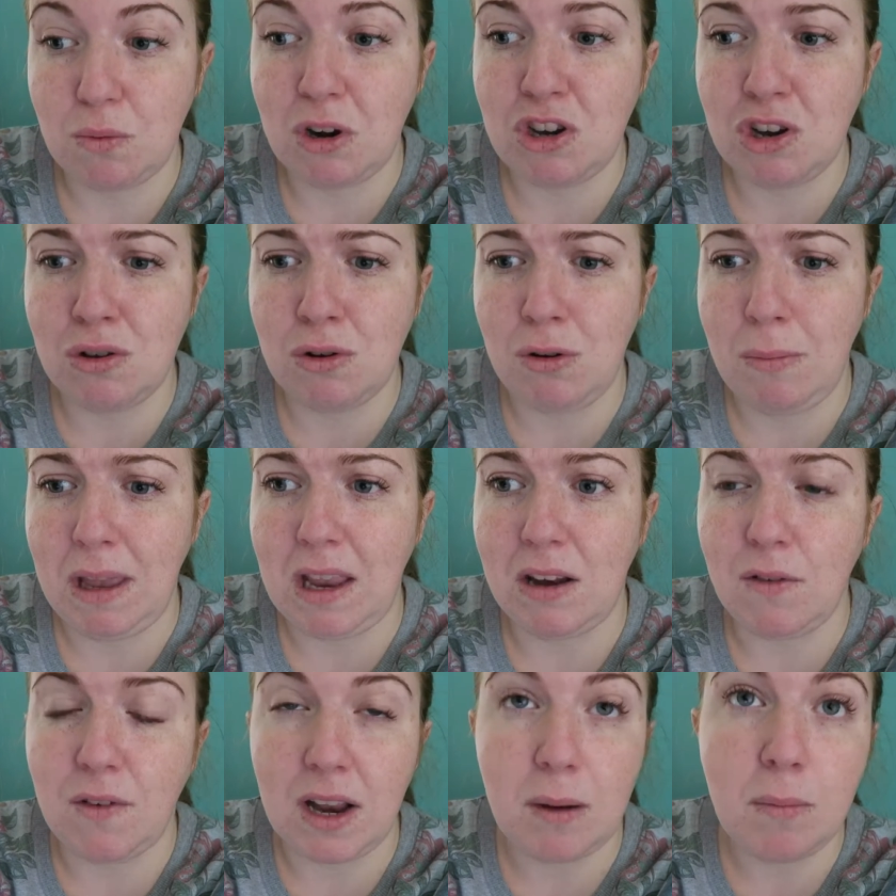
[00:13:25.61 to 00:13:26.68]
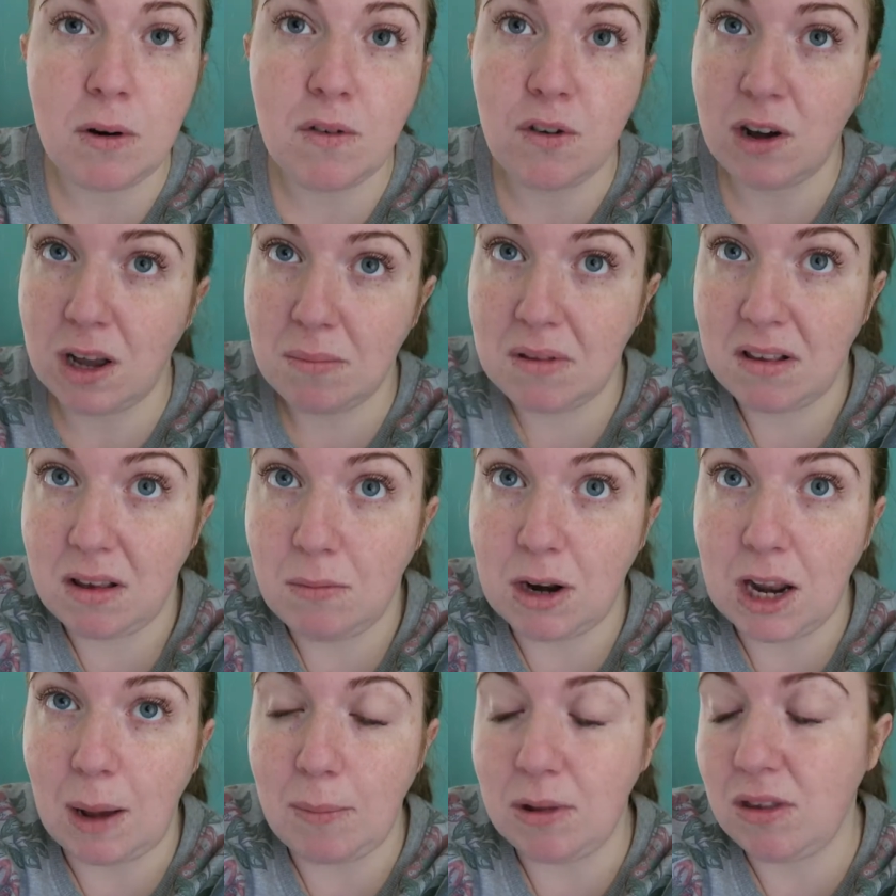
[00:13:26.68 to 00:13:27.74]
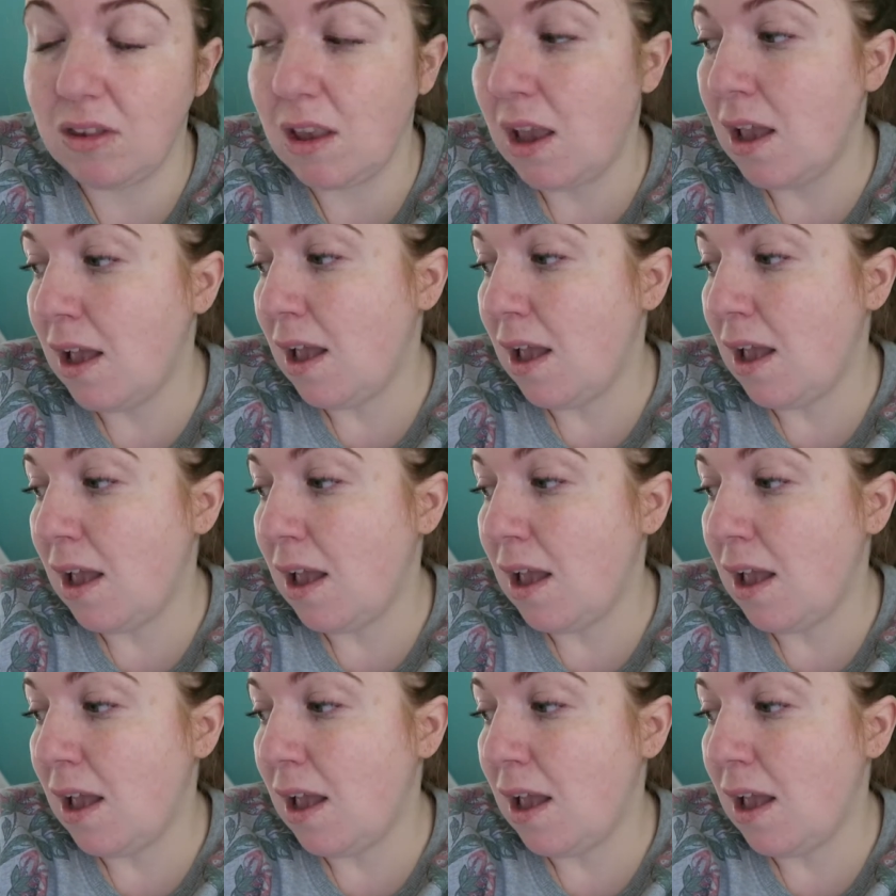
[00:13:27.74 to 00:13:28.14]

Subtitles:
We're just going to make it available for him and see what happens.